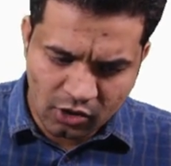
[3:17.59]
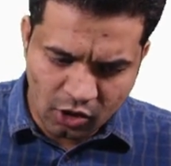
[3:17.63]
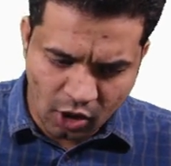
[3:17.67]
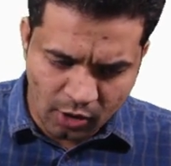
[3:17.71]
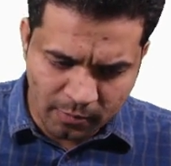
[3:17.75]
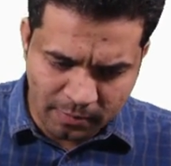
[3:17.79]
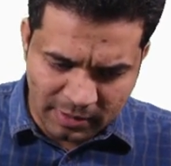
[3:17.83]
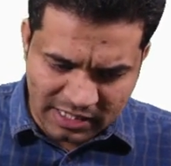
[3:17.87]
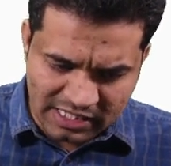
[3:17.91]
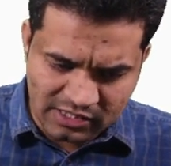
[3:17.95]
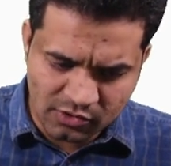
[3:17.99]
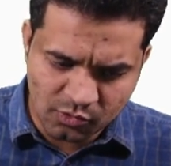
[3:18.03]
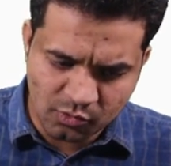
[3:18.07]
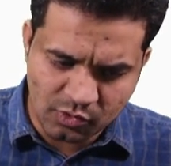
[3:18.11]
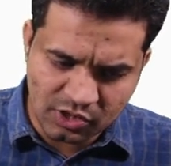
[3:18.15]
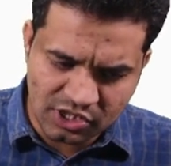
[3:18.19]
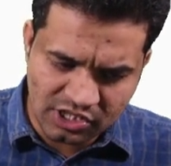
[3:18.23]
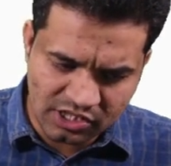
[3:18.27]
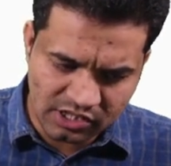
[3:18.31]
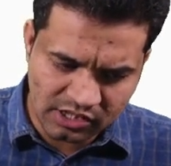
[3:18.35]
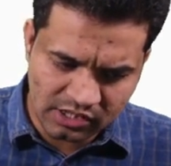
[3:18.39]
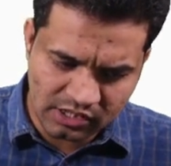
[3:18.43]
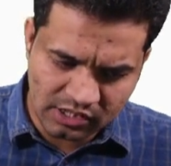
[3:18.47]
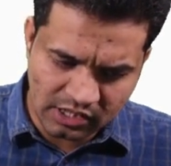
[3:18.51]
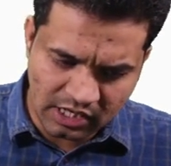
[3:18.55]
topics
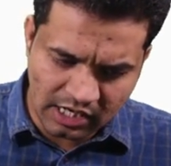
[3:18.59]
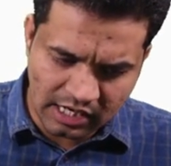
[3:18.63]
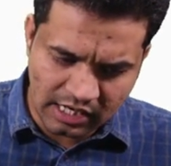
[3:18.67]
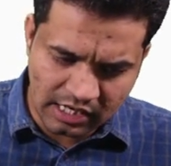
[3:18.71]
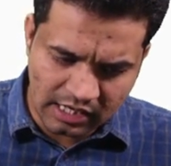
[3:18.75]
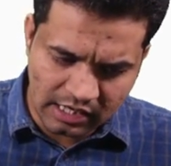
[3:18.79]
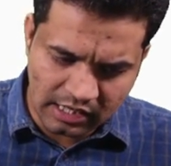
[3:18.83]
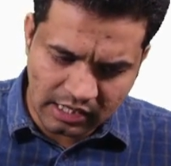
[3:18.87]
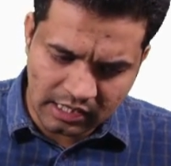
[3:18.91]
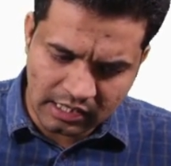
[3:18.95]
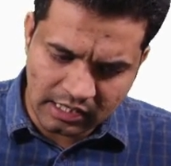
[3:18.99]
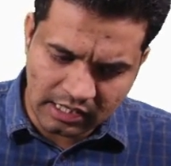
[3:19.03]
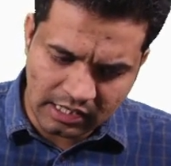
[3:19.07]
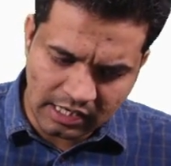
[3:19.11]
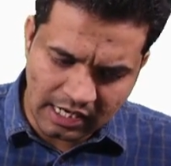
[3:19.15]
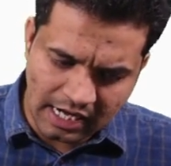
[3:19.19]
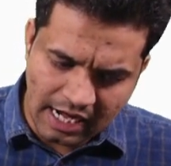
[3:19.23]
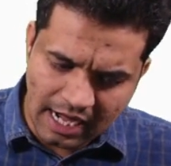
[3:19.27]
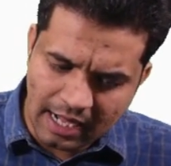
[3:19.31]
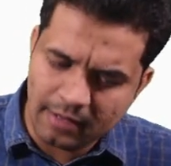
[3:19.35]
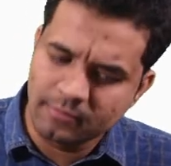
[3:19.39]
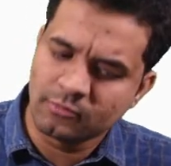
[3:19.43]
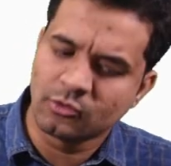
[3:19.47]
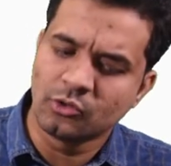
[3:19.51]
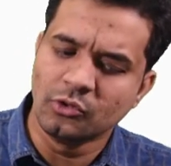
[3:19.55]
which
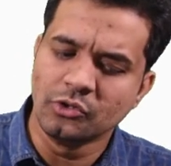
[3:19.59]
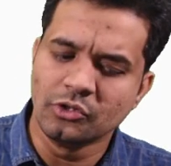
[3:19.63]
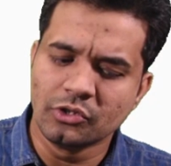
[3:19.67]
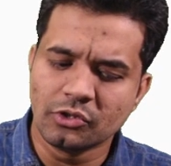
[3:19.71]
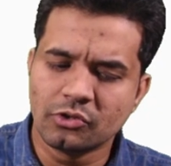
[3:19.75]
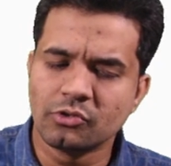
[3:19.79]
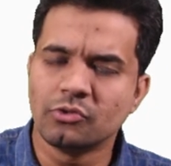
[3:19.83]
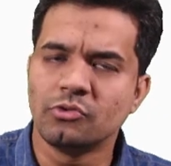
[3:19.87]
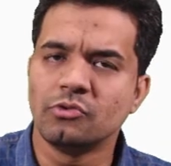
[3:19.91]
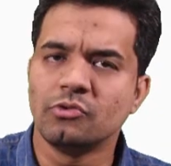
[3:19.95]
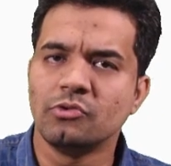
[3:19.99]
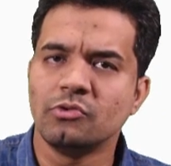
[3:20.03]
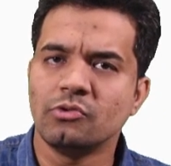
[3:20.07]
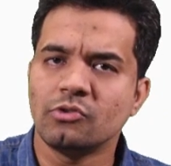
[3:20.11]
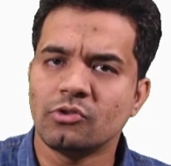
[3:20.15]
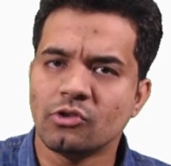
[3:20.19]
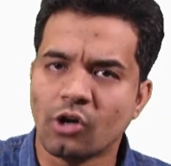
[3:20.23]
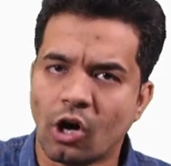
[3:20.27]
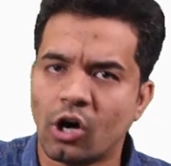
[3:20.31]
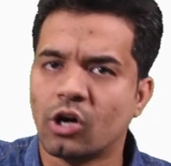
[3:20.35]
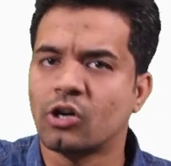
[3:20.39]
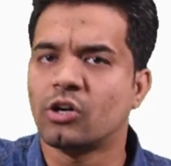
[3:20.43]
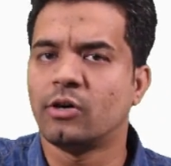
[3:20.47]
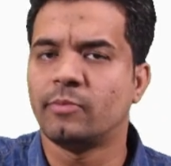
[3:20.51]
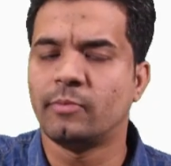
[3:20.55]
I'm going to
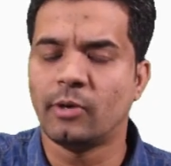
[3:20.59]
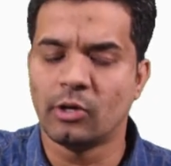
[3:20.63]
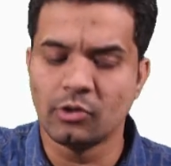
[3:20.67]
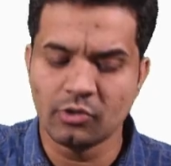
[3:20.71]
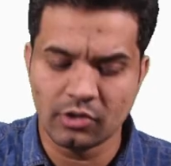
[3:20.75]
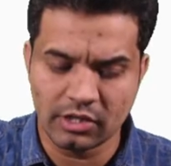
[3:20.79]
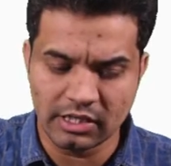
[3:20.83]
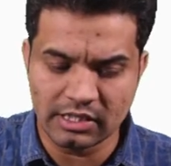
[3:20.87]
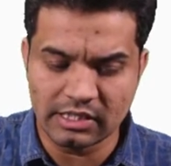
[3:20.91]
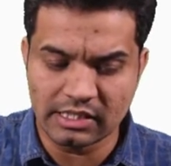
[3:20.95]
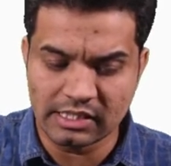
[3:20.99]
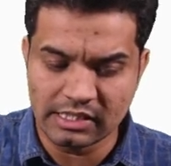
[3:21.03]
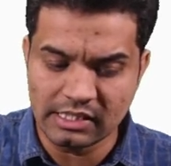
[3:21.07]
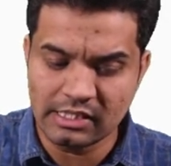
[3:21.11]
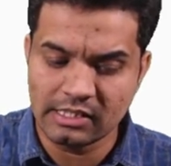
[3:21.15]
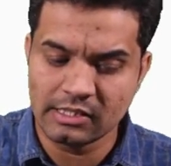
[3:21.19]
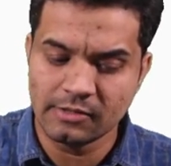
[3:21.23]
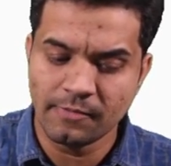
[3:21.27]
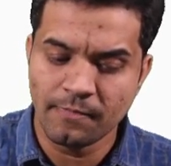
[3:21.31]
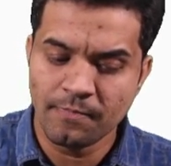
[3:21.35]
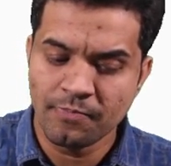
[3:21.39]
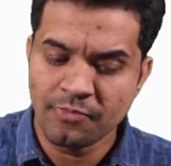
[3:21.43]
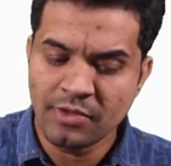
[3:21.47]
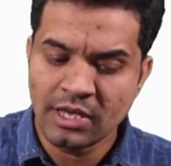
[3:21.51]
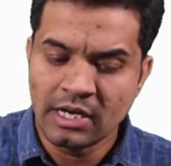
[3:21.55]
talk about in
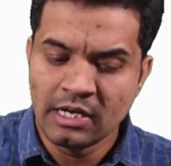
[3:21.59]
this.